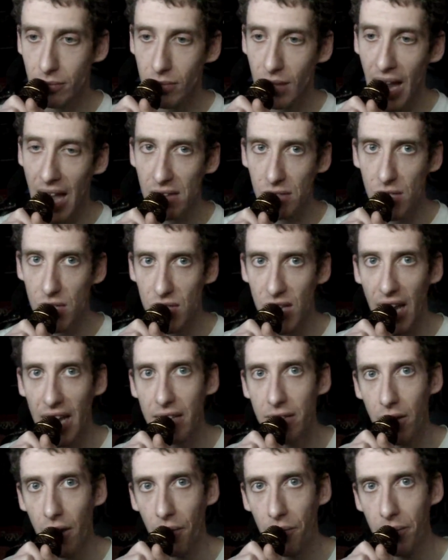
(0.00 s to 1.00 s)
As a
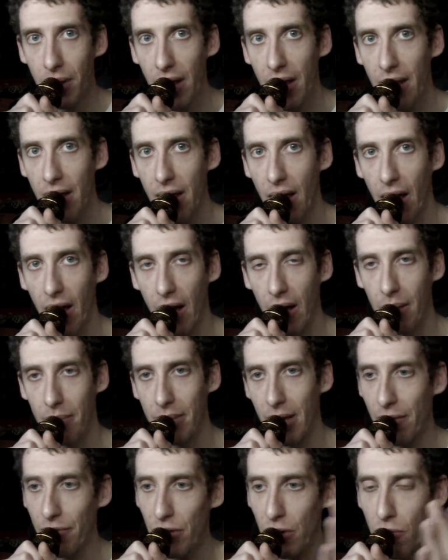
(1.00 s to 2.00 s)
side note,
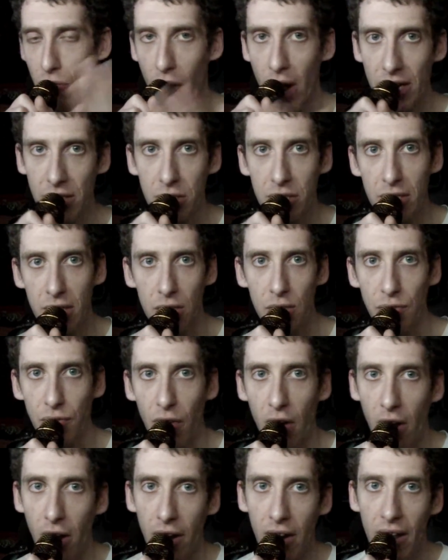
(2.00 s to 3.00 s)
if you watched this
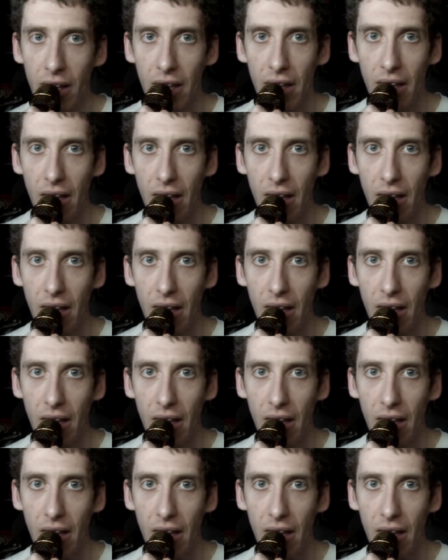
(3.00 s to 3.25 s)
far,